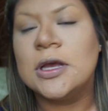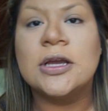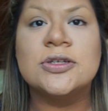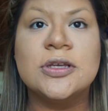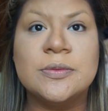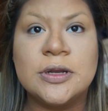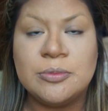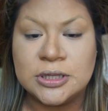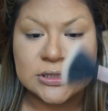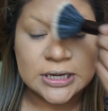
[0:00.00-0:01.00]
Actually, I'm gonna
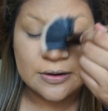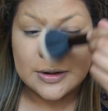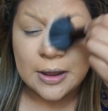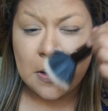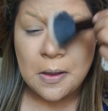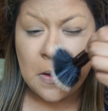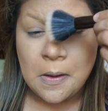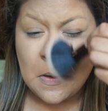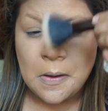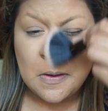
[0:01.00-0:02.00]
blend it out now
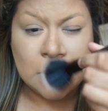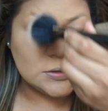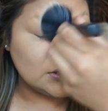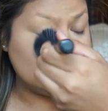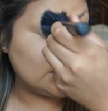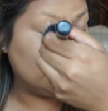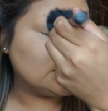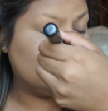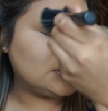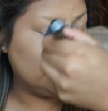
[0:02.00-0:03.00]
because I think I
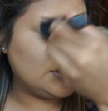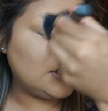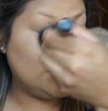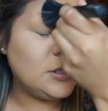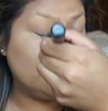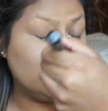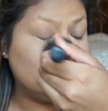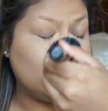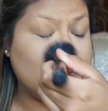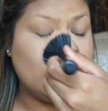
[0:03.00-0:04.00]
did it a little
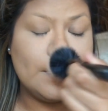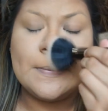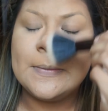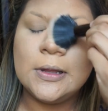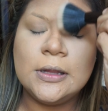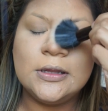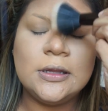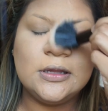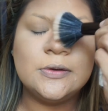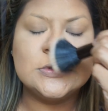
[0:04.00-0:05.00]
too,
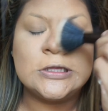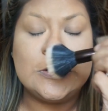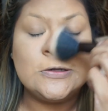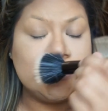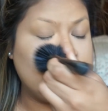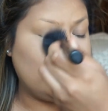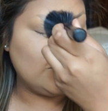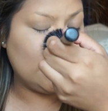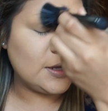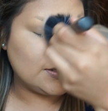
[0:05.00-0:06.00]
it was a little too
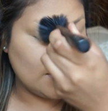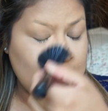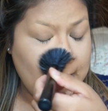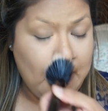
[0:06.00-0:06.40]
heavy-handed.